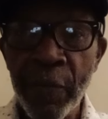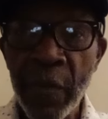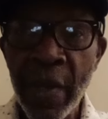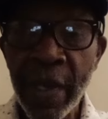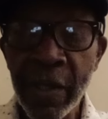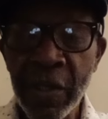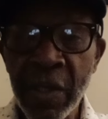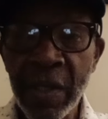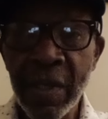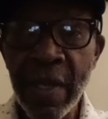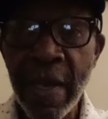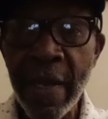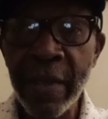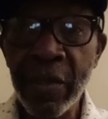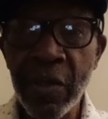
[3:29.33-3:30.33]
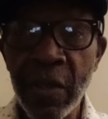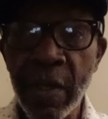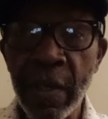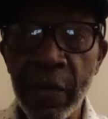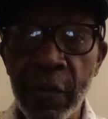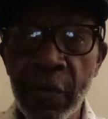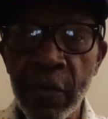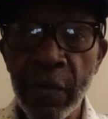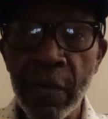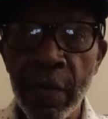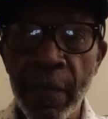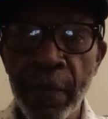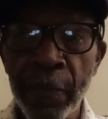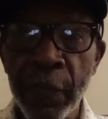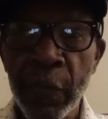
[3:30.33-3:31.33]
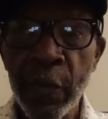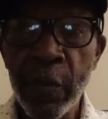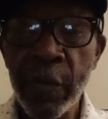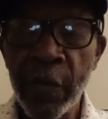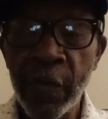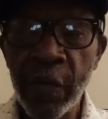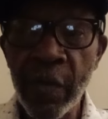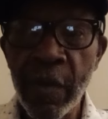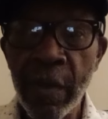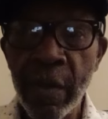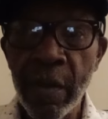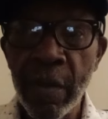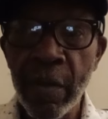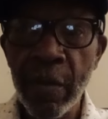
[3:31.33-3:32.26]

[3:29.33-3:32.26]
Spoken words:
I could take the eye test. You could see,